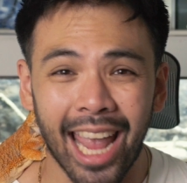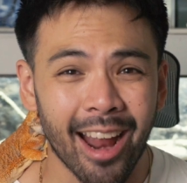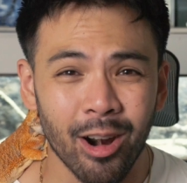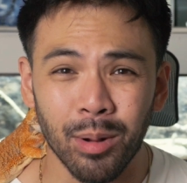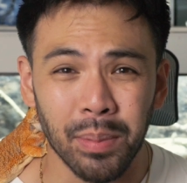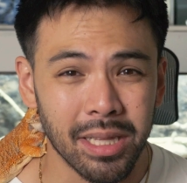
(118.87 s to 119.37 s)

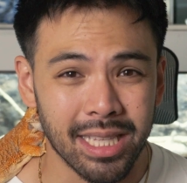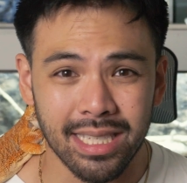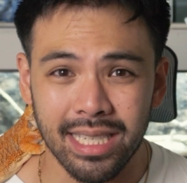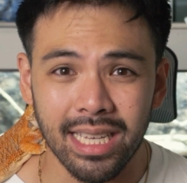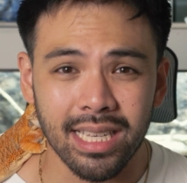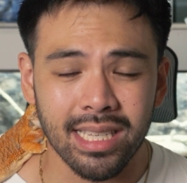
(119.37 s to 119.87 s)
terrible
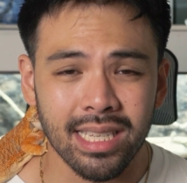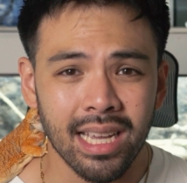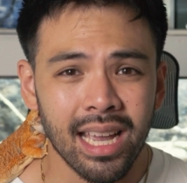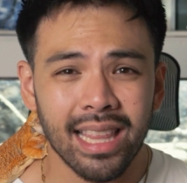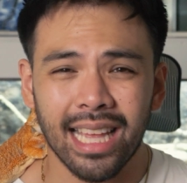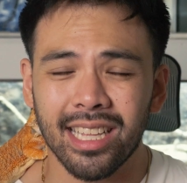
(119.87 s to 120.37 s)
disease
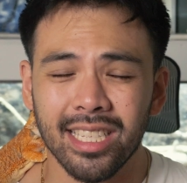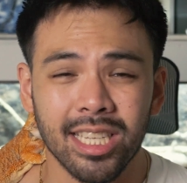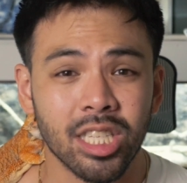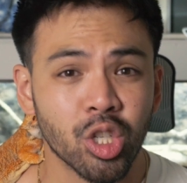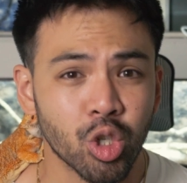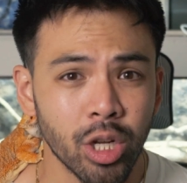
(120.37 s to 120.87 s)
that is
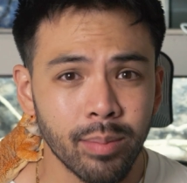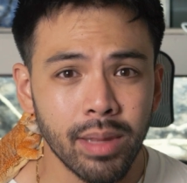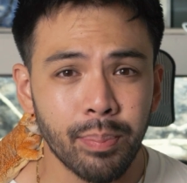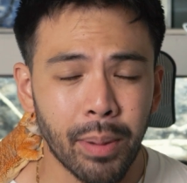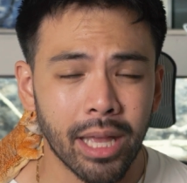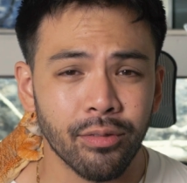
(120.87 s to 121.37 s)
extremely
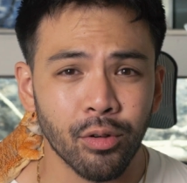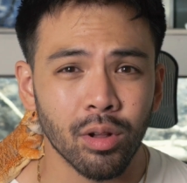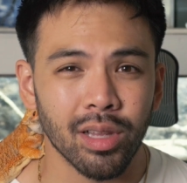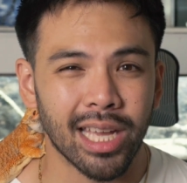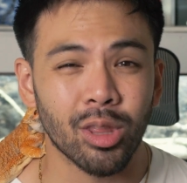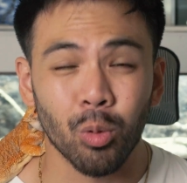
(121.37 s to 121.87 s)

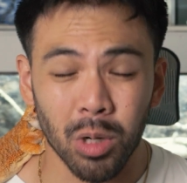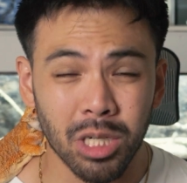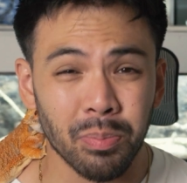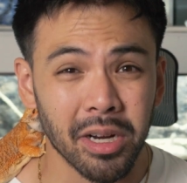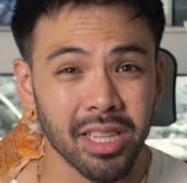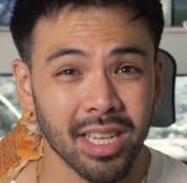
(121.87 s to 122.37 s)
painful, and the
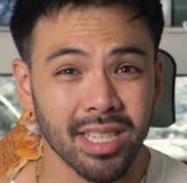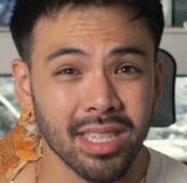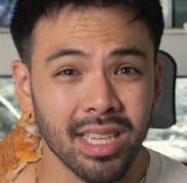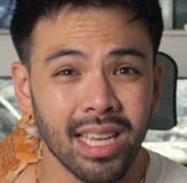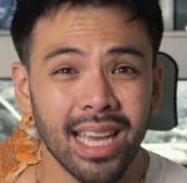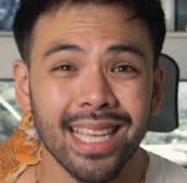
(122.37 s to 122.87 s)
worst part
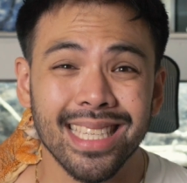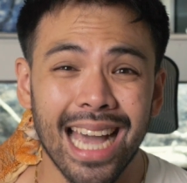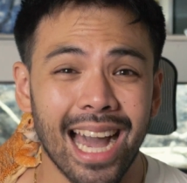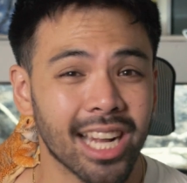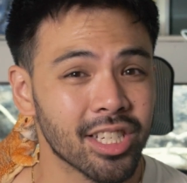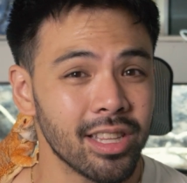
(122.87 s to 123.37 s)
is it's
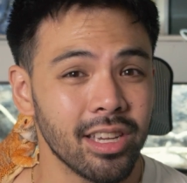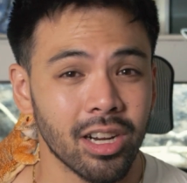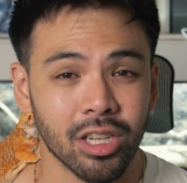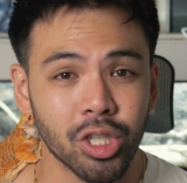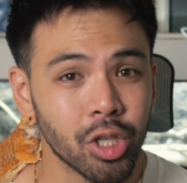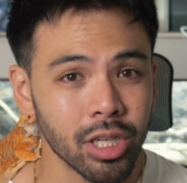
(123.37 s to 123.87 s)
actually
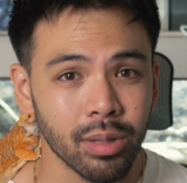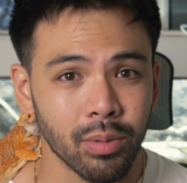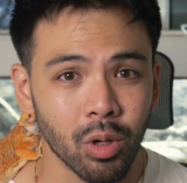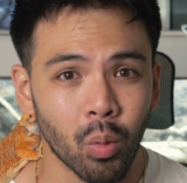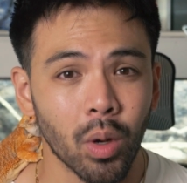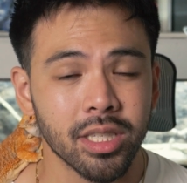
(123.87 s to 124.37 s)

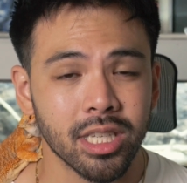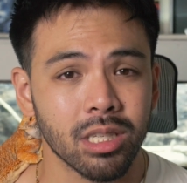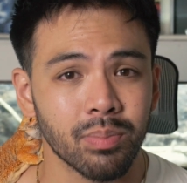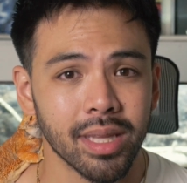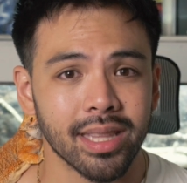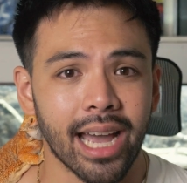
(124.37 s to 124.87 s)
untreatable once it's been